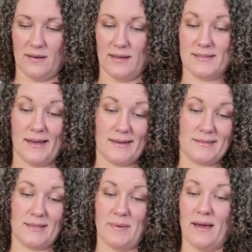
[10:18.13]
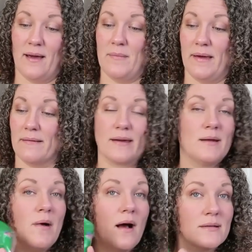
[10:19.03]
It's actually by
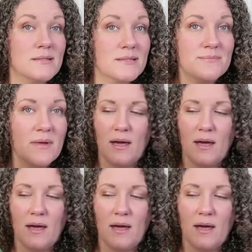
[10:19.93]
American Moss.